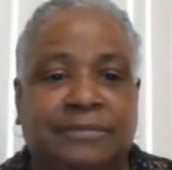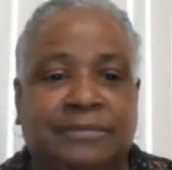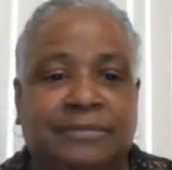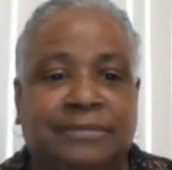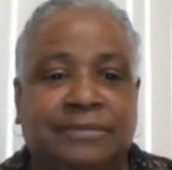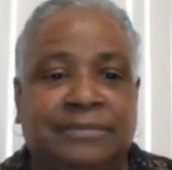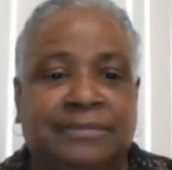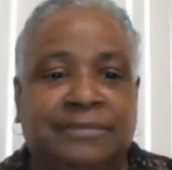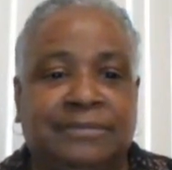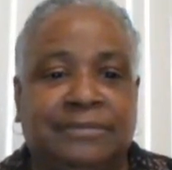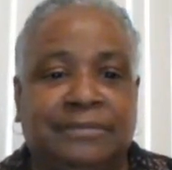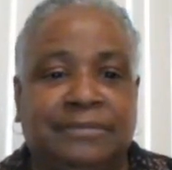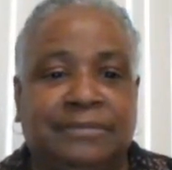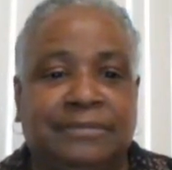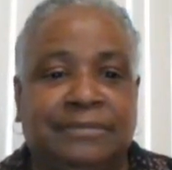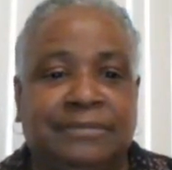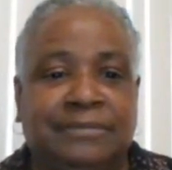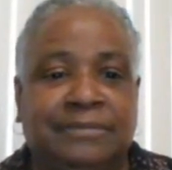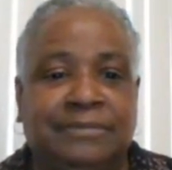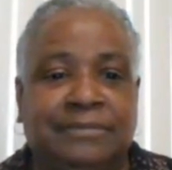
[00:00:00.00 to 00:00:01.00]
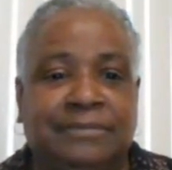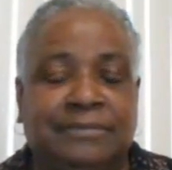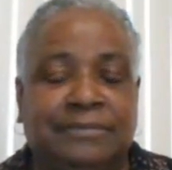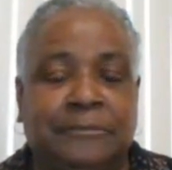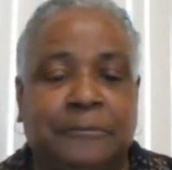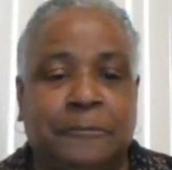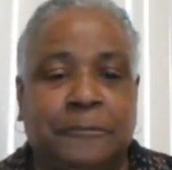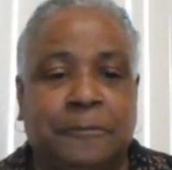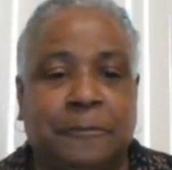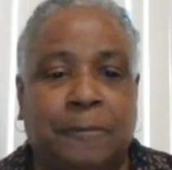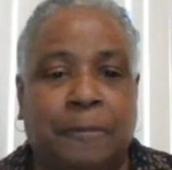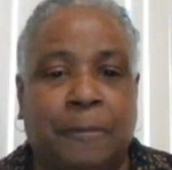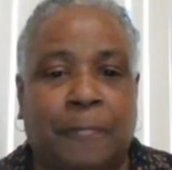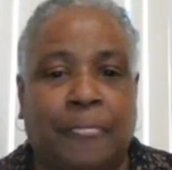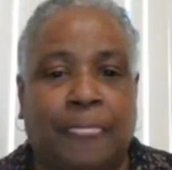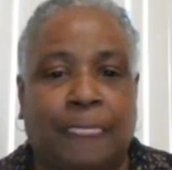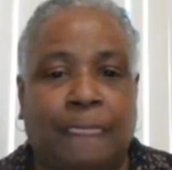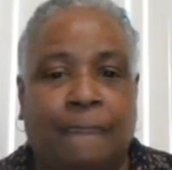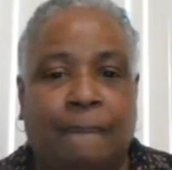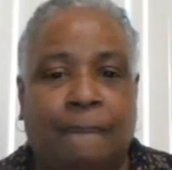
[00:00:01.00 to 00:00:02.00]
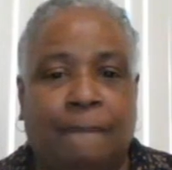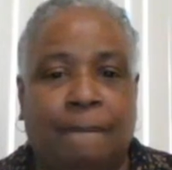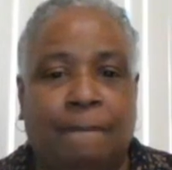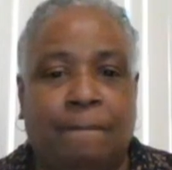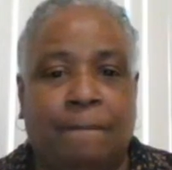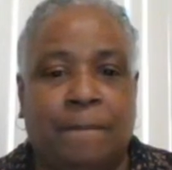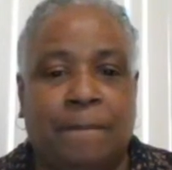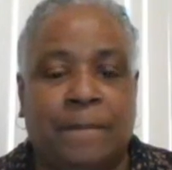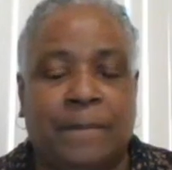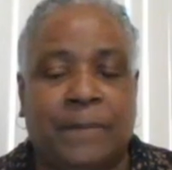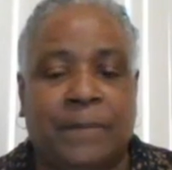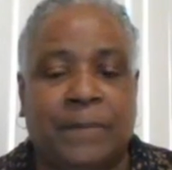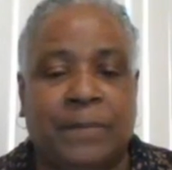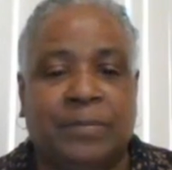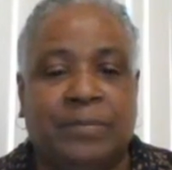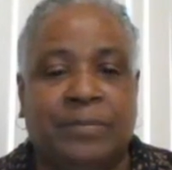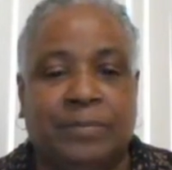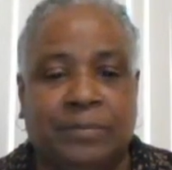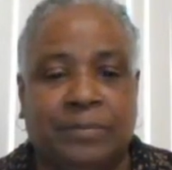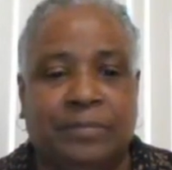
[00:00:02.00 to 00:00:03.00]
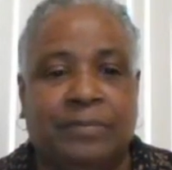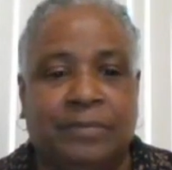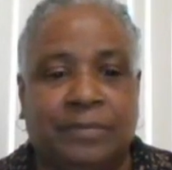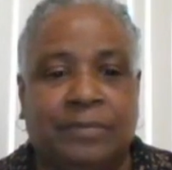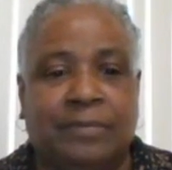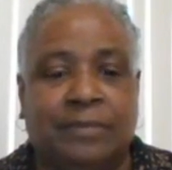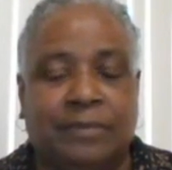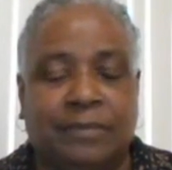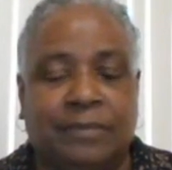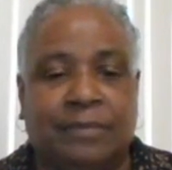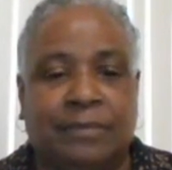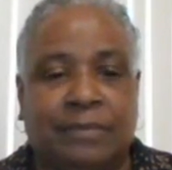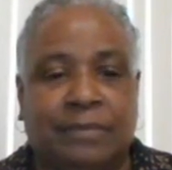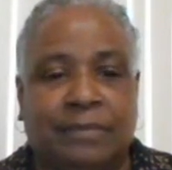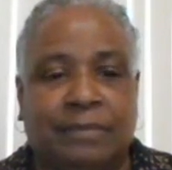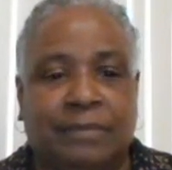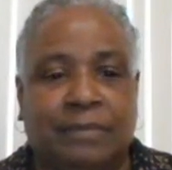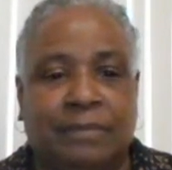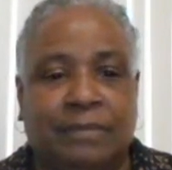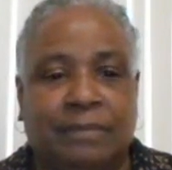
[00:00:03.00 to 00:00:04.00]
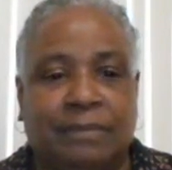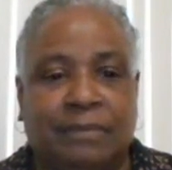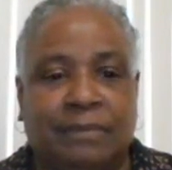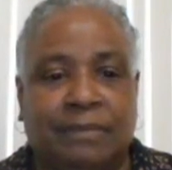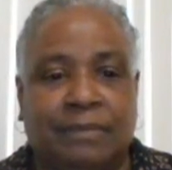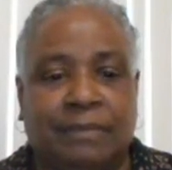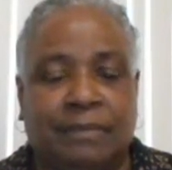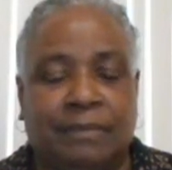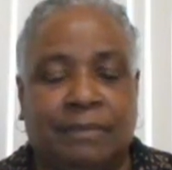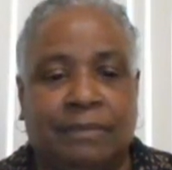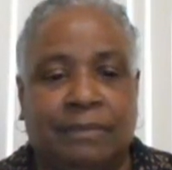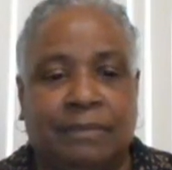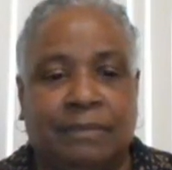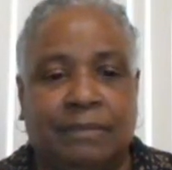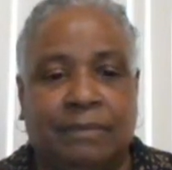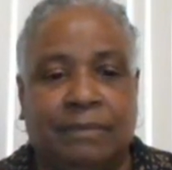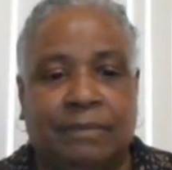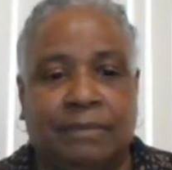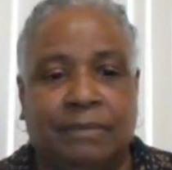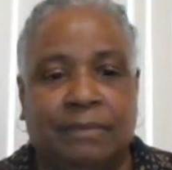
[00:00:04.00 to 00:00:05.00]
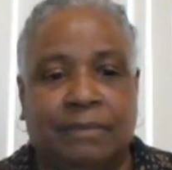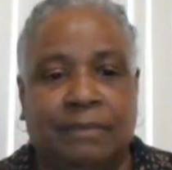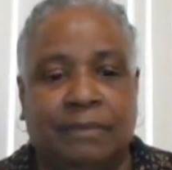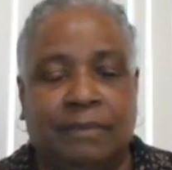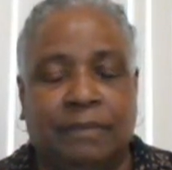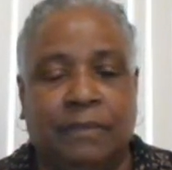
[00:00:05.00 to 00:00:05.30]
The person shown says nothing.